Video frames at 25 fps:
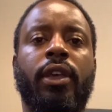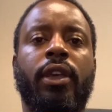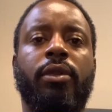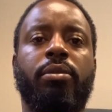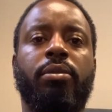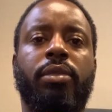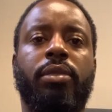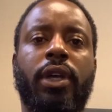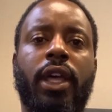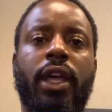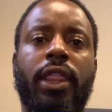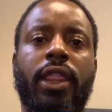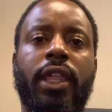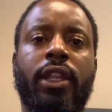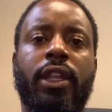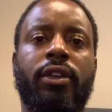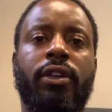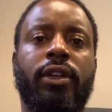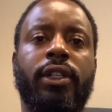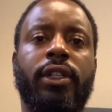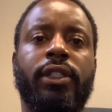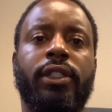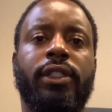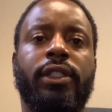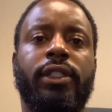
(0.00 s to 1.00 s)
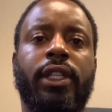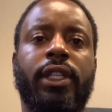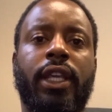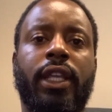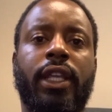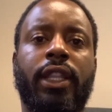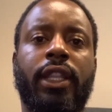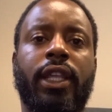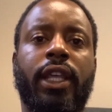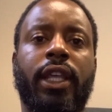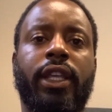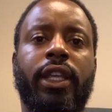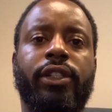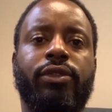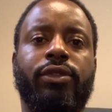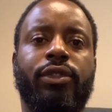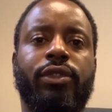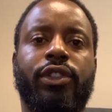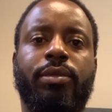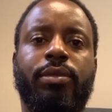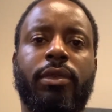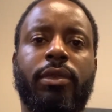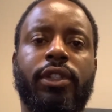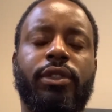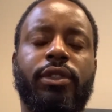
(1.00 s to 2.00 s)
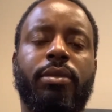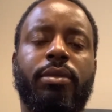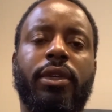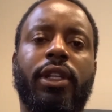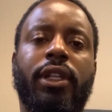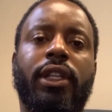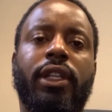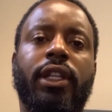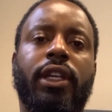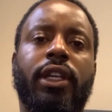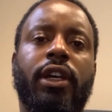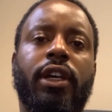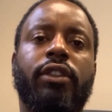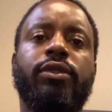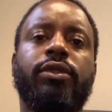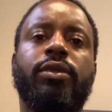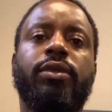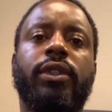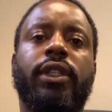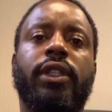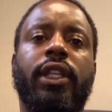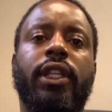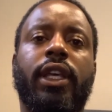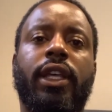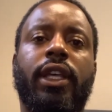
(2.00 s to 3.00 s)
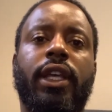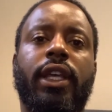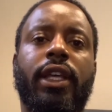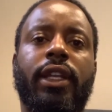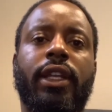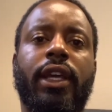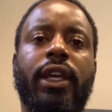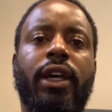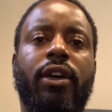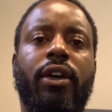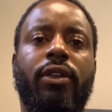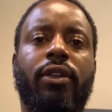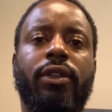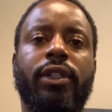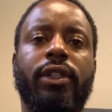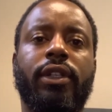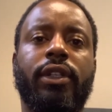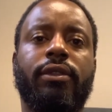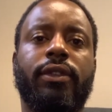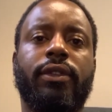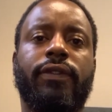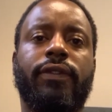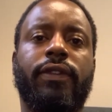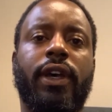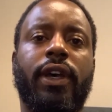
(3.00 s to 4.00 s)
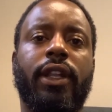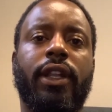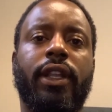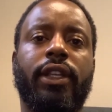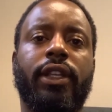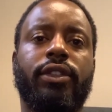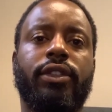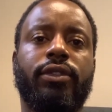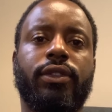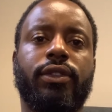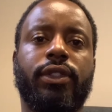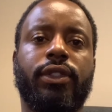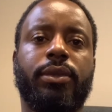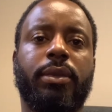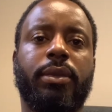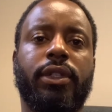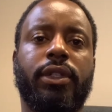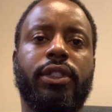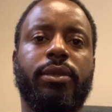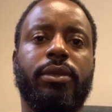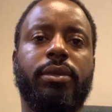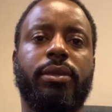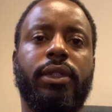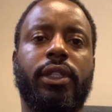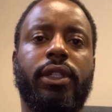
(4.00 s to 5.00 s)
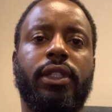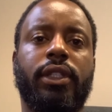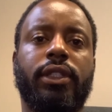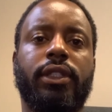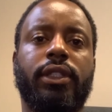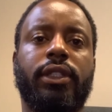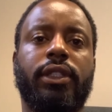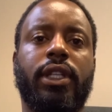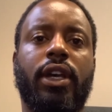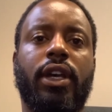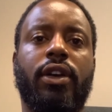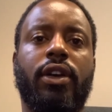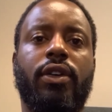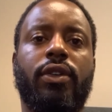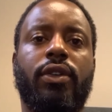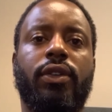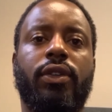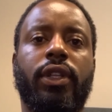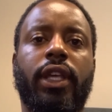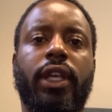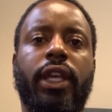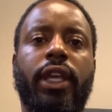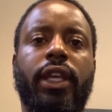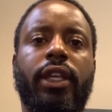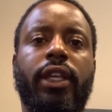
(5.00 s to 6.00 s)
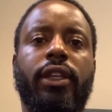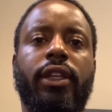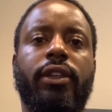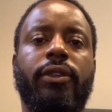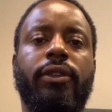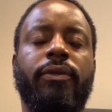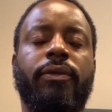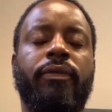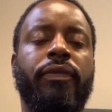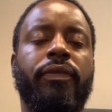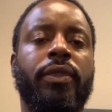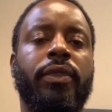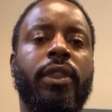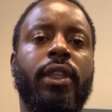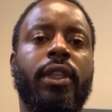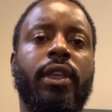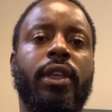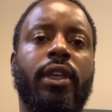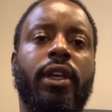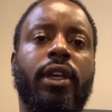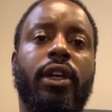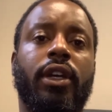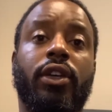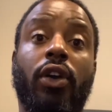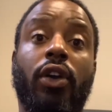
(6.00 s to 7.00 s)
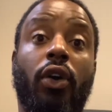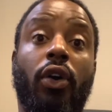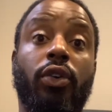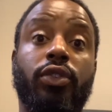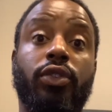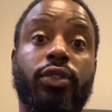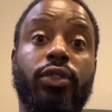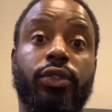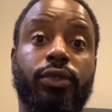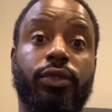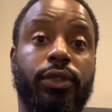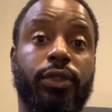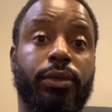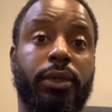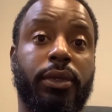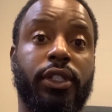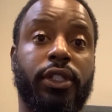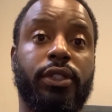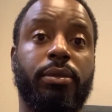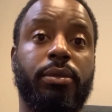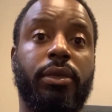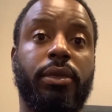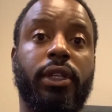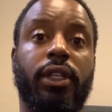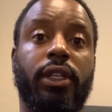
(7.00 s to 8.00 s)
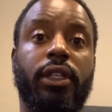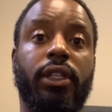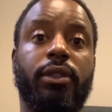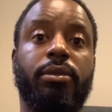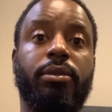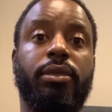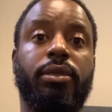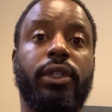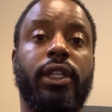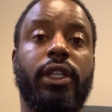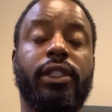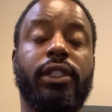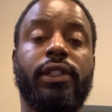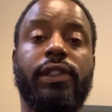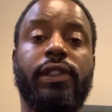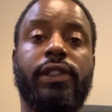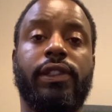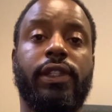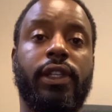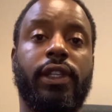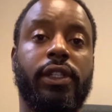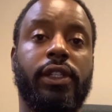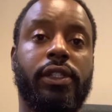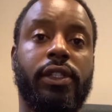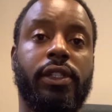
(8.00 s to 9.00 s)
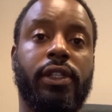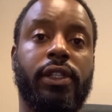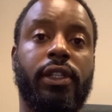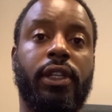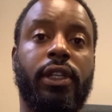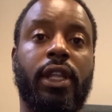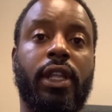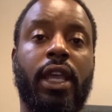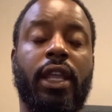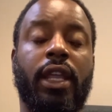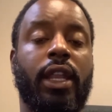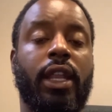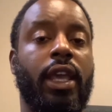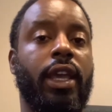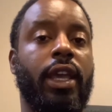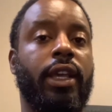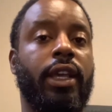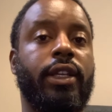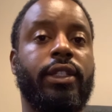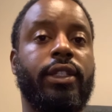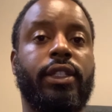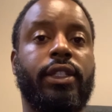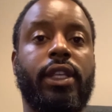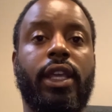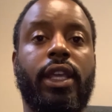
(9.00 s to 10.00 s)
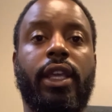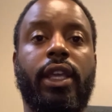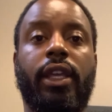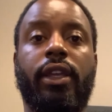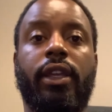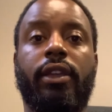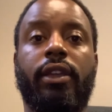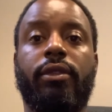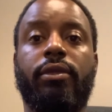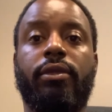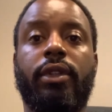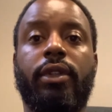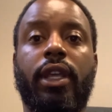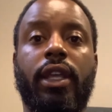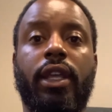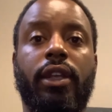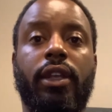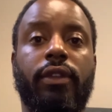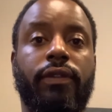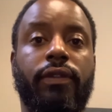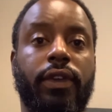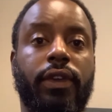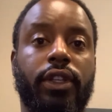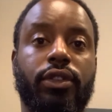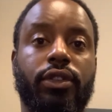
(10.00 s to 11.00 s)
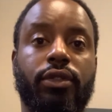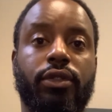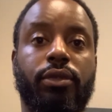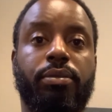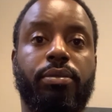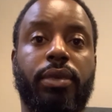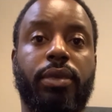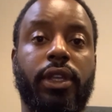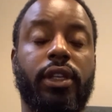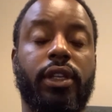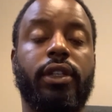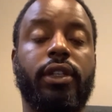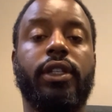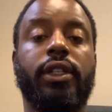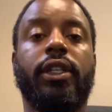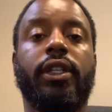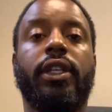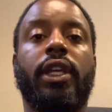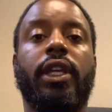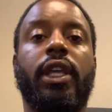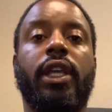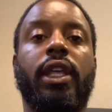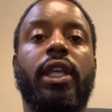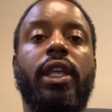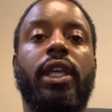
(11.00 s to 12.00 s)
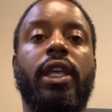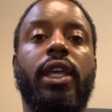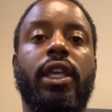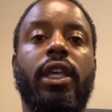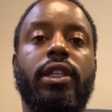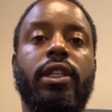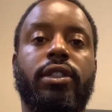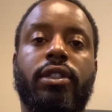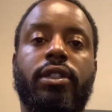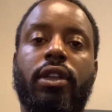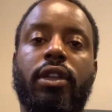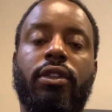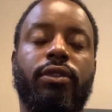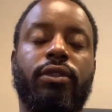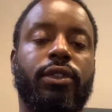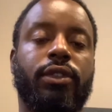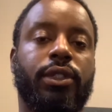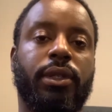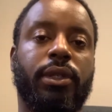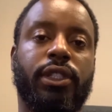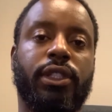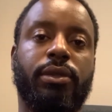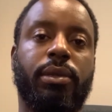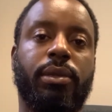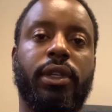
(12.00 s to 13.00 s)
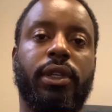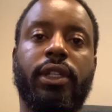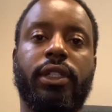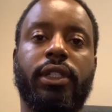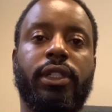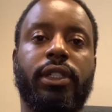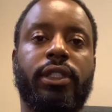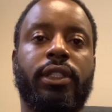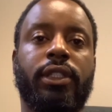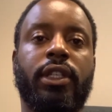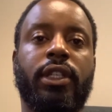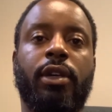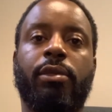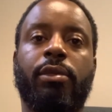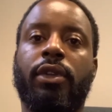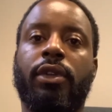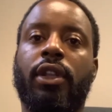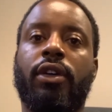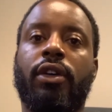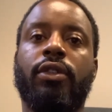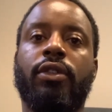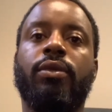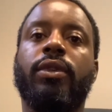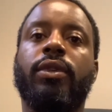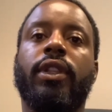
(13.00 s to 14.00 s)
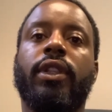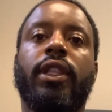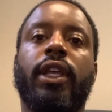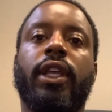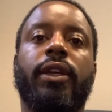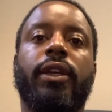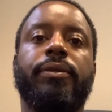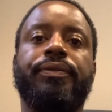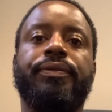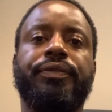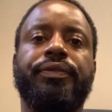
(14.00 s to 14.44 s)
But they don't understand that it's responsibility that comes with that. And not only a financial responsibility, not only a cultural responsibility, but as a citizen and as a individual, period, it's certain responsibilities come along with that.